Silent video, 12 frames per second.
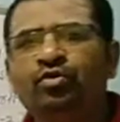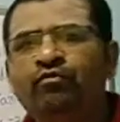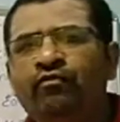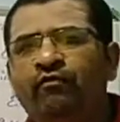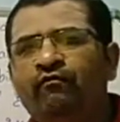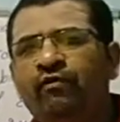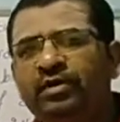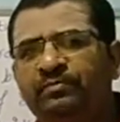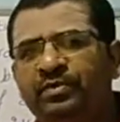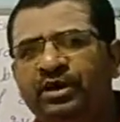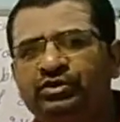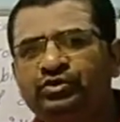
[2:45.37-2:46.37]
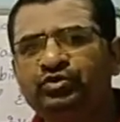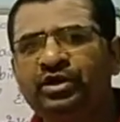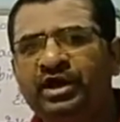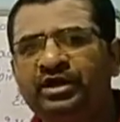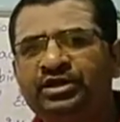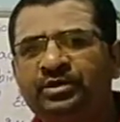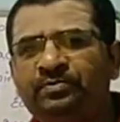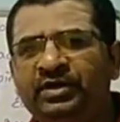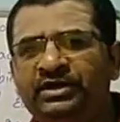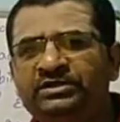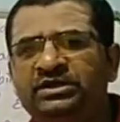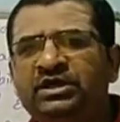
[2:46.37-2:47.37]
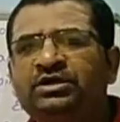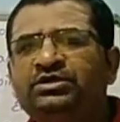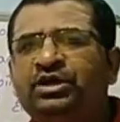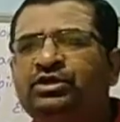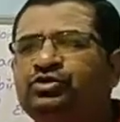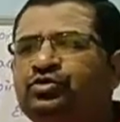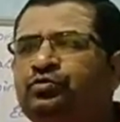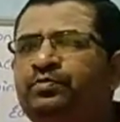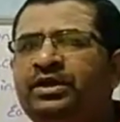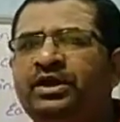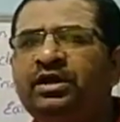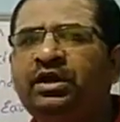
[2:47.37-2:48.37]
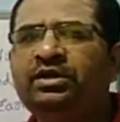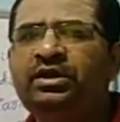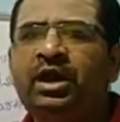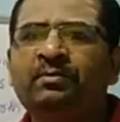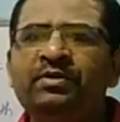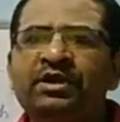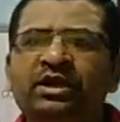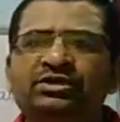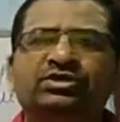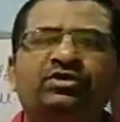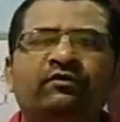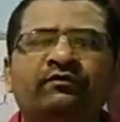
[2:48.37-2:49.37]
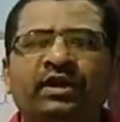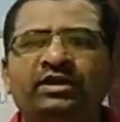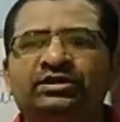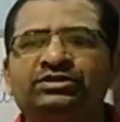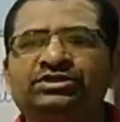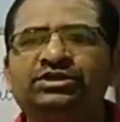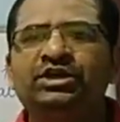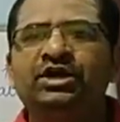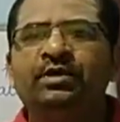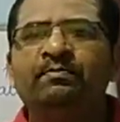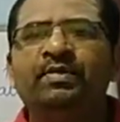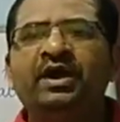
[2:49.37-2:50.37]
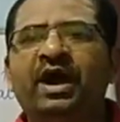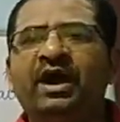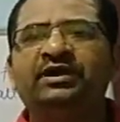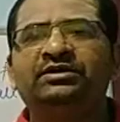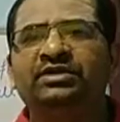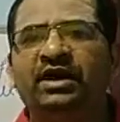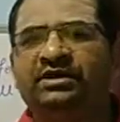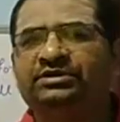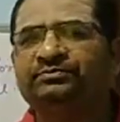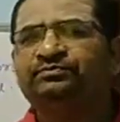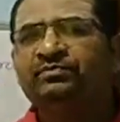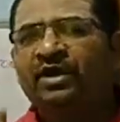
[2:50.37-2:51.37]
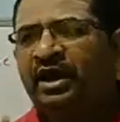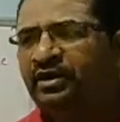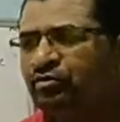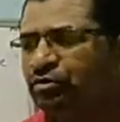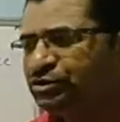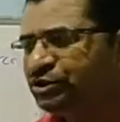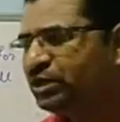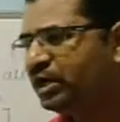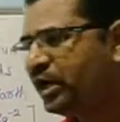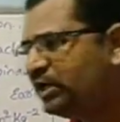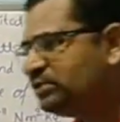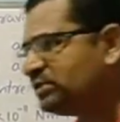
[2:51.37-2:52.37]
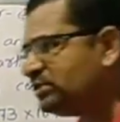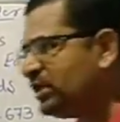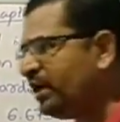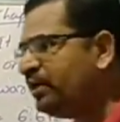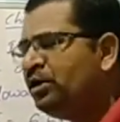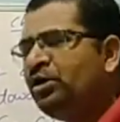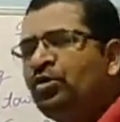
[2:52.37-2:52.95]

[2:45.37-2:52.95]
from one place to the another place, there should be the application of energy behind that. And question arises that